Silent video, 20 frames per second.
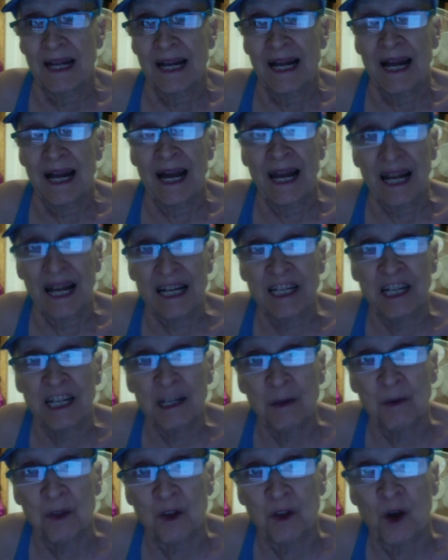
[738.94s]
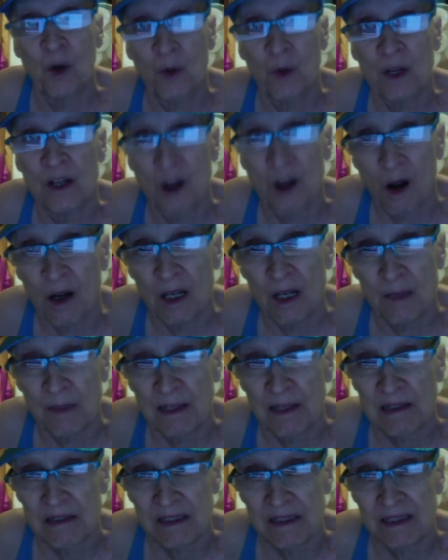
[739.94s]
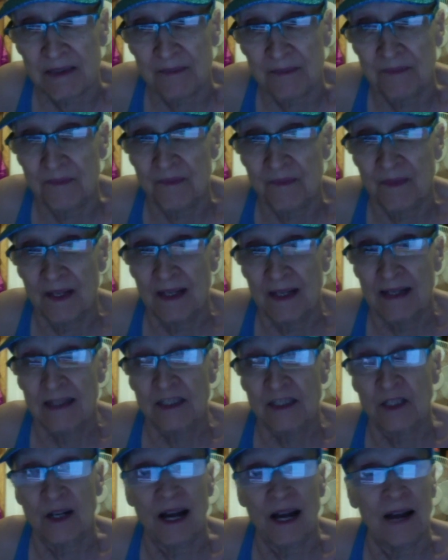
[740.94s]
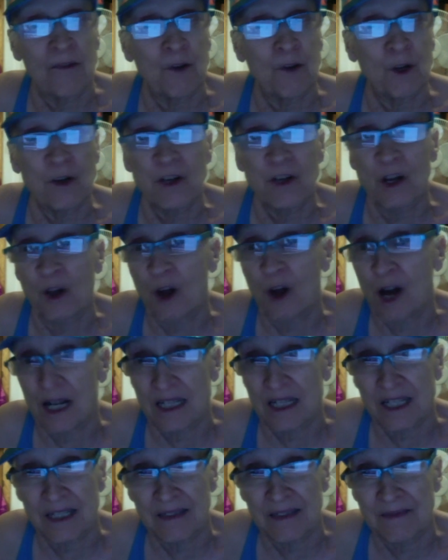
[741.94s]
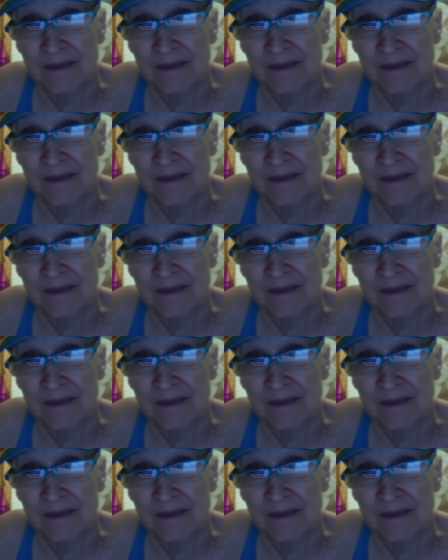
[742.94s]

And I did it with coated garlic pills. So I've learned a lot.